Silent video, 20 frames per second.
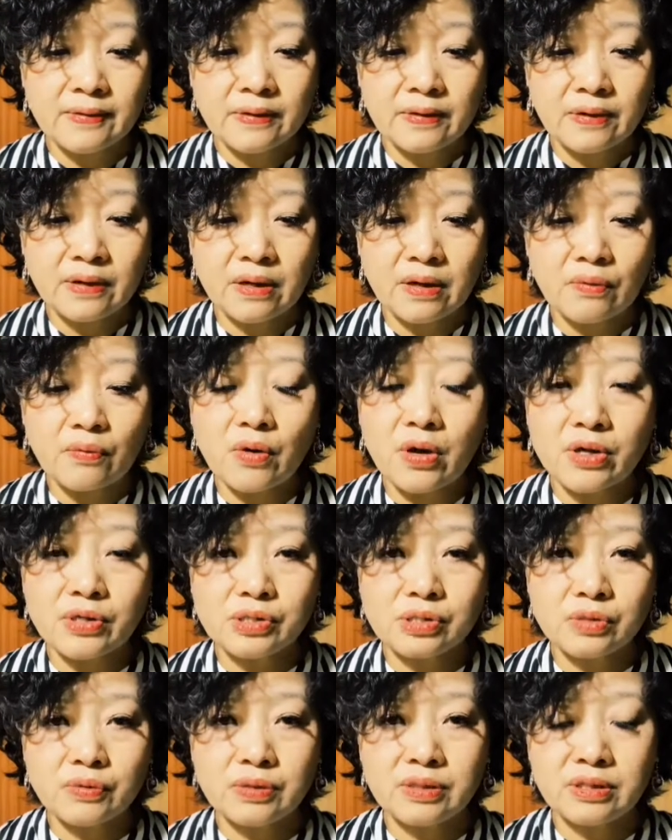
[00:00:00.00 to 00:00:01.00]
arise
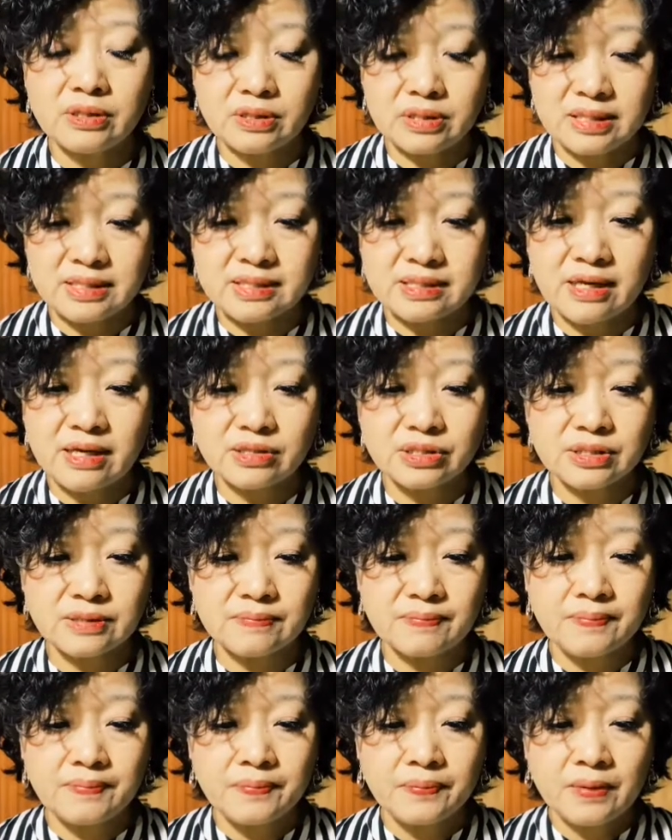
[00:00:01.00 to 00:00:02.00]
during the discussion.
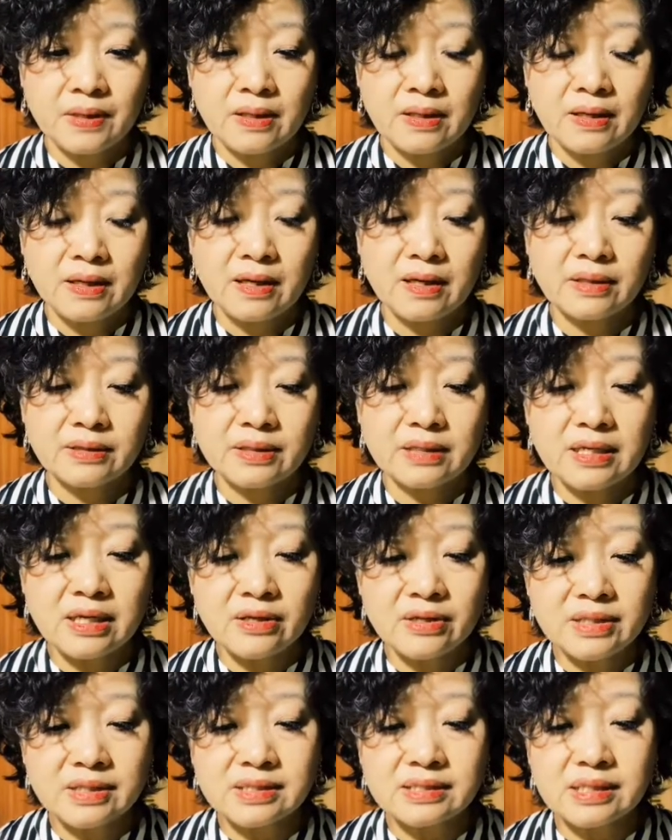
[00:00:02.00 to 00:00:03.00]
Uh, the
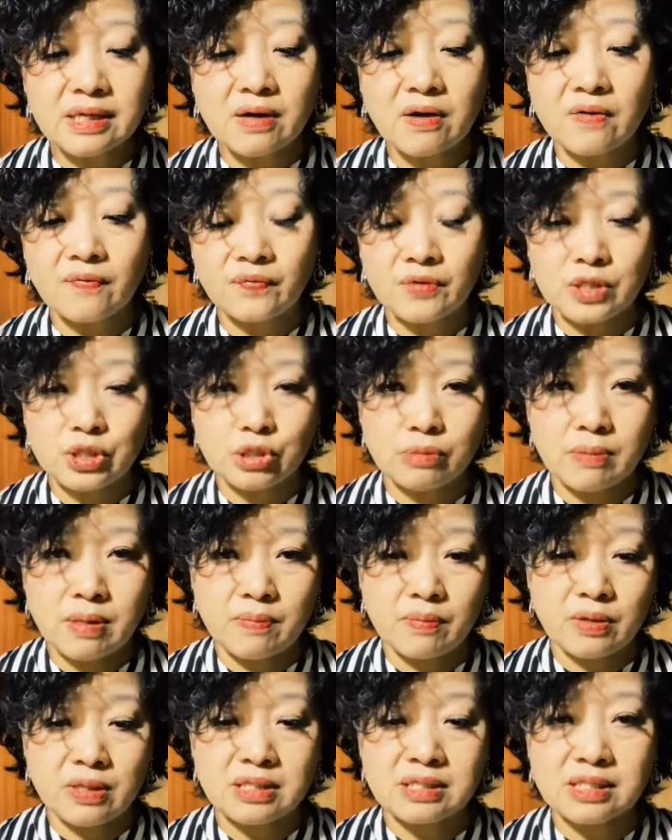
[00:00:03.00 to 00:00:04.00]
learning style of each
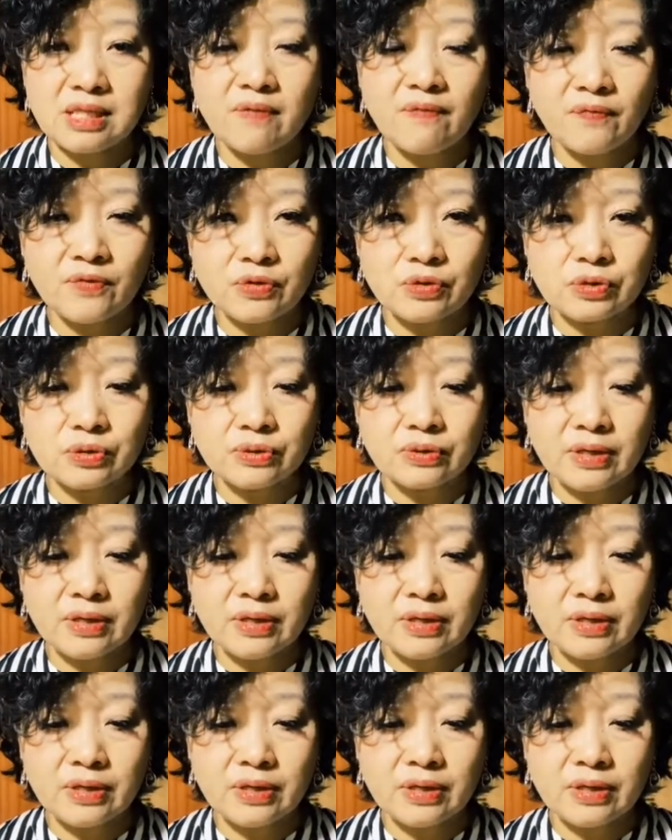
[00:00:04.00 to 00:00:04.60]
member is different.